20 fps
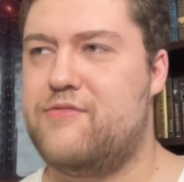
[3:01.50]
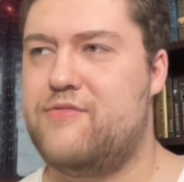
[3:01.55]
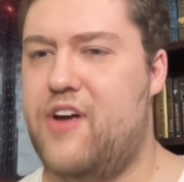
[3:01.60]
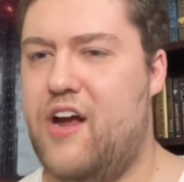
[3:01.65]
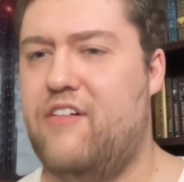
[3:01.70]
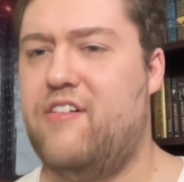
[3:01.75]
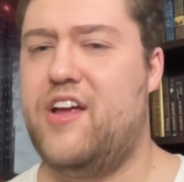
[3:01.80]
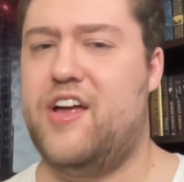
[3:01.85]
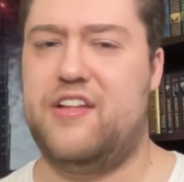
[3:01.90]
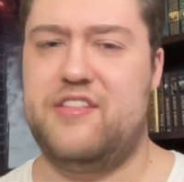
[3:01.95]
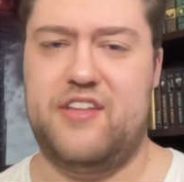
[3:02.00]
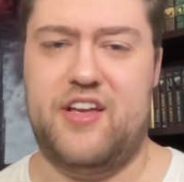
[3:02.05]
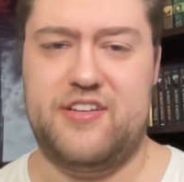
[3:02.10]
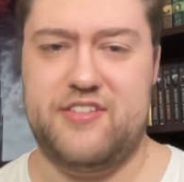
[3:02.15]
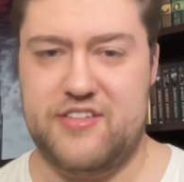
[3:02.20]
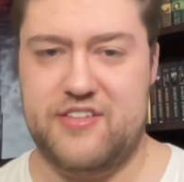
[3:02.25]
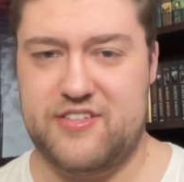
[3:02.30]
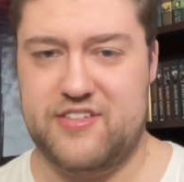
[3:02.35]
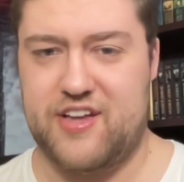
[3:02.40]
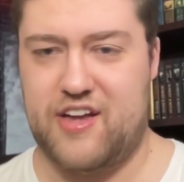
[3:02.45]
very
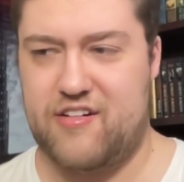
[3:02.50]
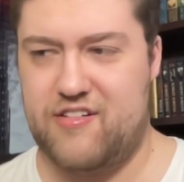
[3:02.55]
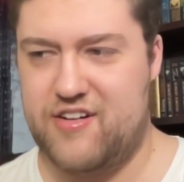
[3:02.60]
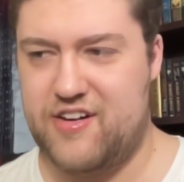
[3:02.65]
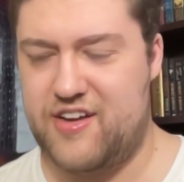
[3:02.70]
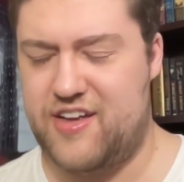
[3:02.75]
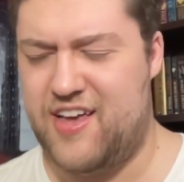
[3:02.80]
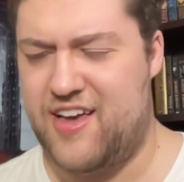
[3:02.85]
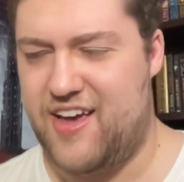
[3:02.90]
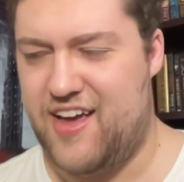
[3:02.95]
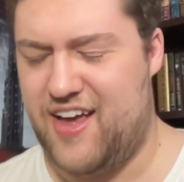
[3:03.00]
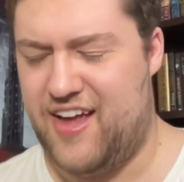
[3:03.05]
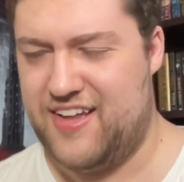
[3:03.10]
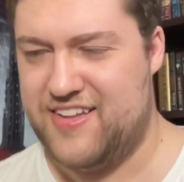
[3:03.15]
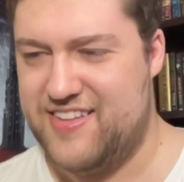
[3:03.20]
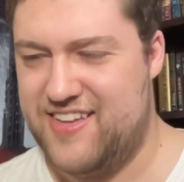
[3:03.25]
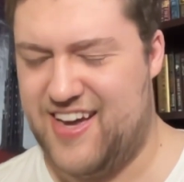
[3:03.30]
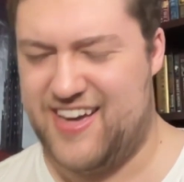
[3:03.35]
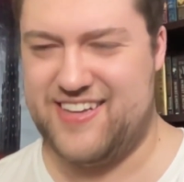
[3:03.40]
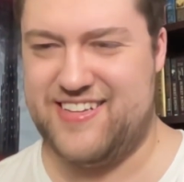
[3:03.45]
unnecessary
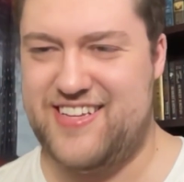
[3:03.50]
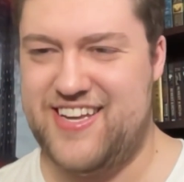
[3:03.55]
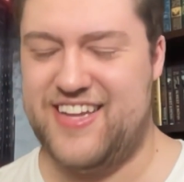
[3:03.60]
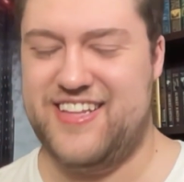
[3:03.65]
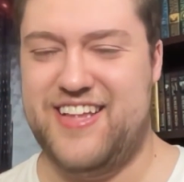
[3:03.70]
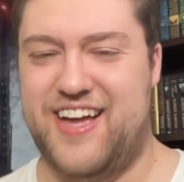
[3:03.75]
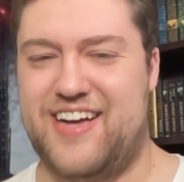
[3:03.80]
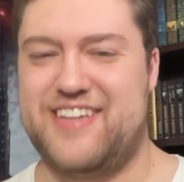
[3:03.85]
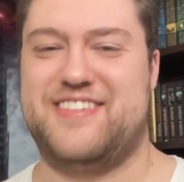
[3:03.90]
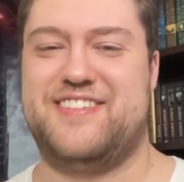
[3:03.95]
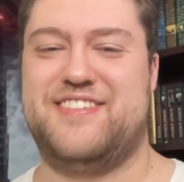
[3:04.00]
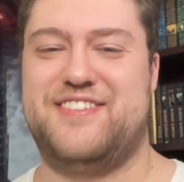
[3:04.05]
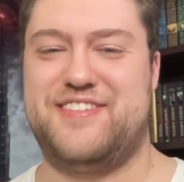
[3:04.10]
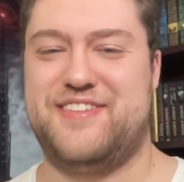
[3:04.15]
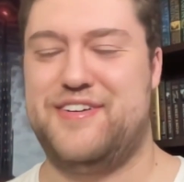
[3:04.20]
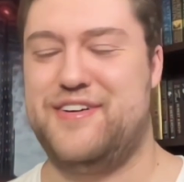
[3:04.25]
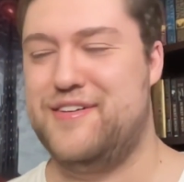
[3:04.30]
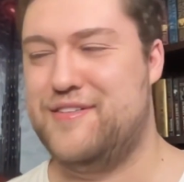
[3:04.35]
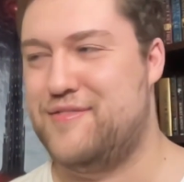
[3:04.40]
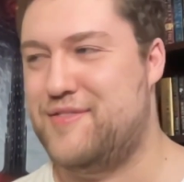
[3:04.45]
and uh, did not
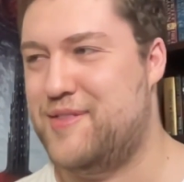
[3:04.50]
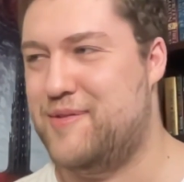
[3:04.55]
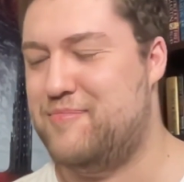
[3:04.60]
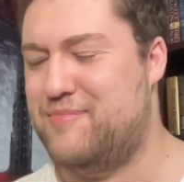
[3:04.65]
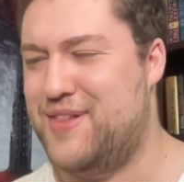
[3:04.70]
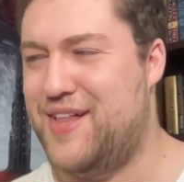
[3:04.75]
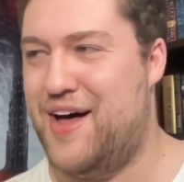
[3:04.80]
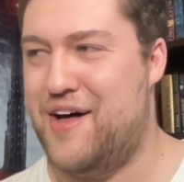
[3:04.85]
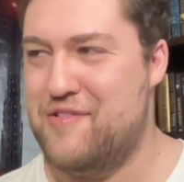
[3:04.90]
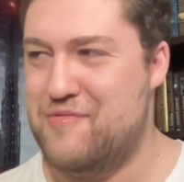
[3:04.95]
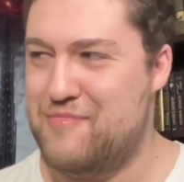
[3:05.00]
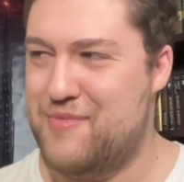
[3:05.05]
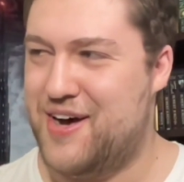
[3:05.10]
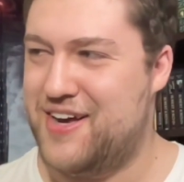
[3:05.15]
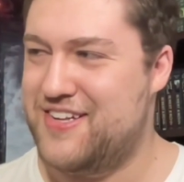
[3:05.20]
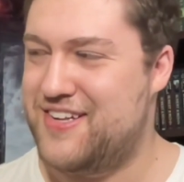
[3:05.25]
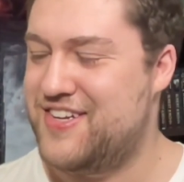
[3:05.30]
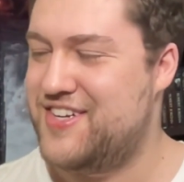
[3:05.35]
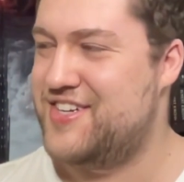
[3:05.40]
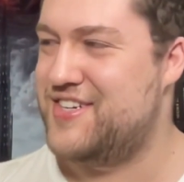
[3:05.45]
serve the plot
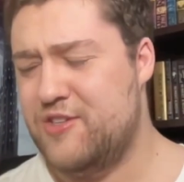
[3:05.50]
much.